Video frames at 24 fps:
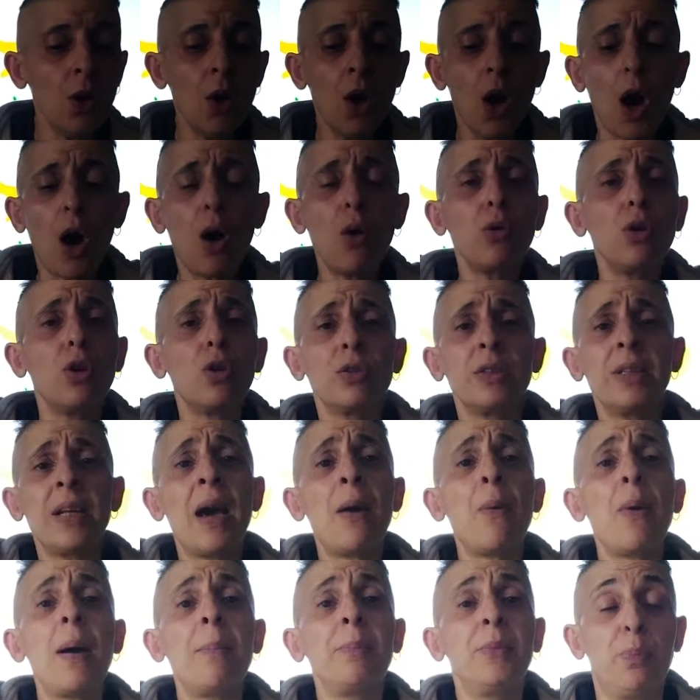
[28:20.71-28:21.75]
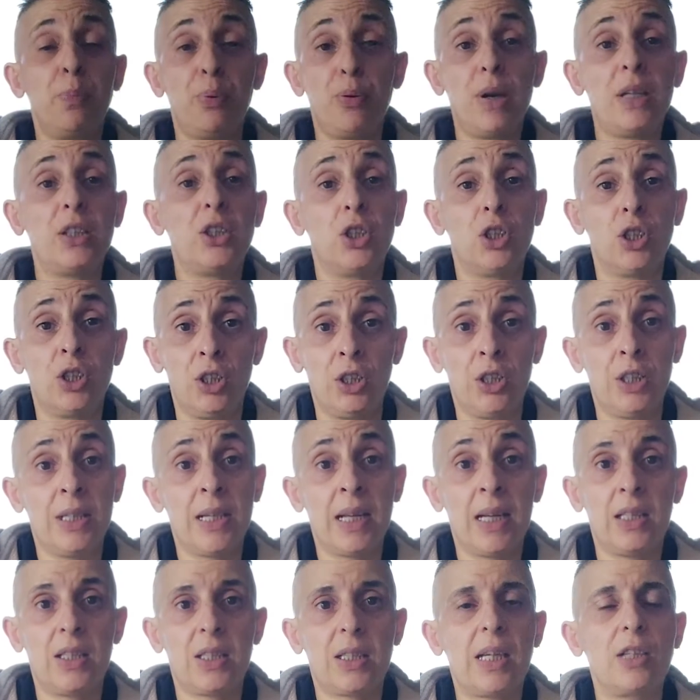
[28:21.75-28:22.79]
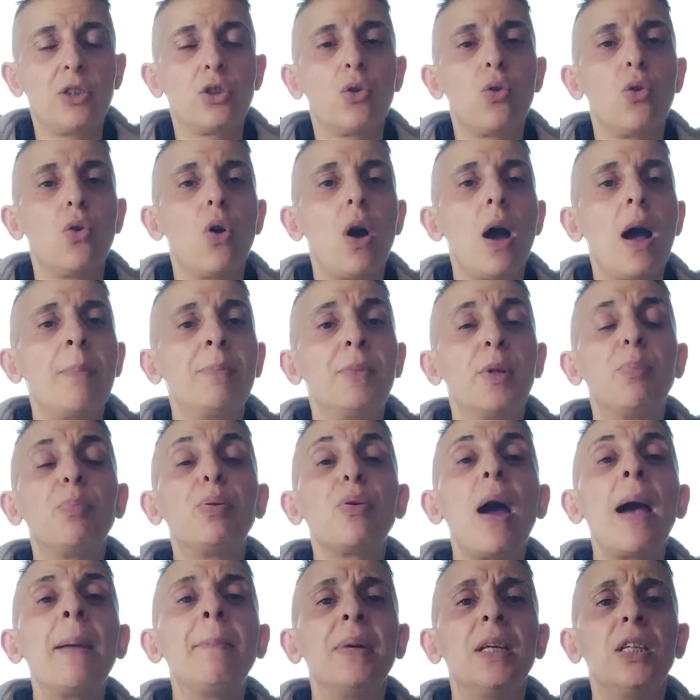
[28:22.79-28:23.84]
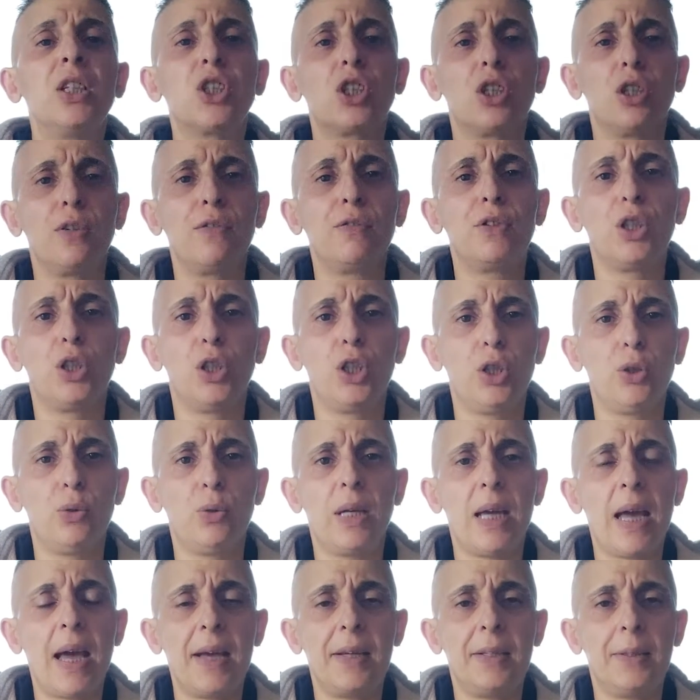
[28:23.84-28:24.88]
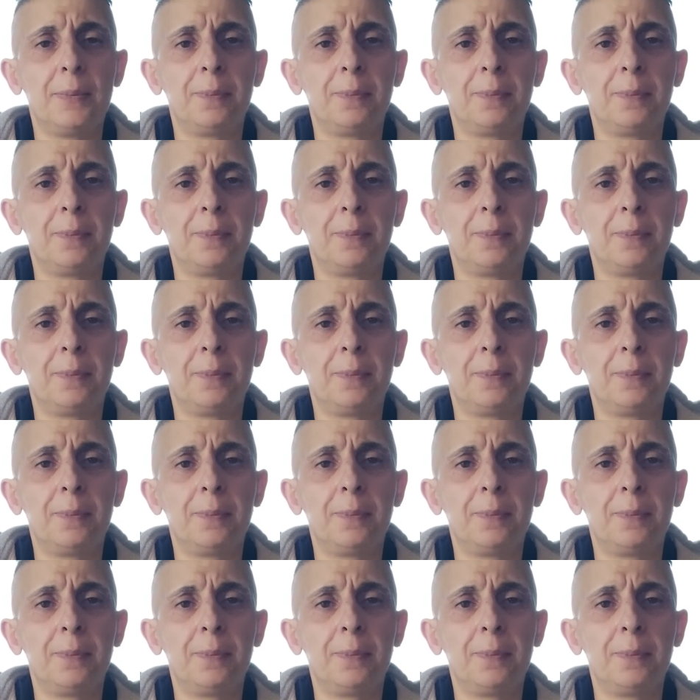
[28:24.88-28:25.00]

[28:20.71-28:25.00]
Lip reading: oh, look, now I'm the President of the United States, or I'm the Prime Minister of the UK.